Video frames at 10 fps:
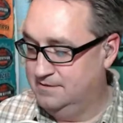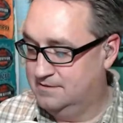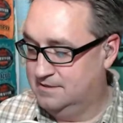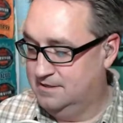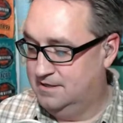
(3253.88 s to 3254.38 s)

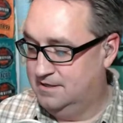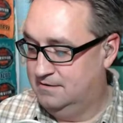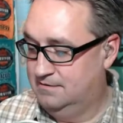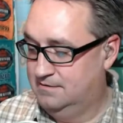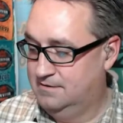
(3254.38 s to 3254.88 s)

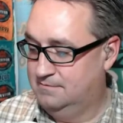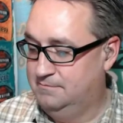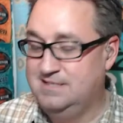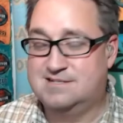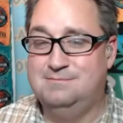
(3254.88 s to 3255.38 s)
to
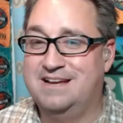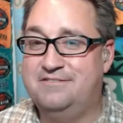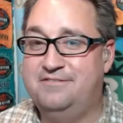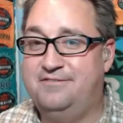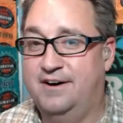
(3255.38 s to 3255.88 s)

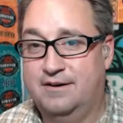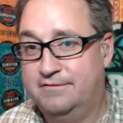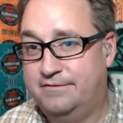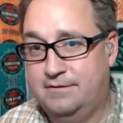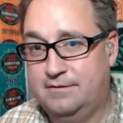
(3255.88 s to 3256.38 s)
make fun of.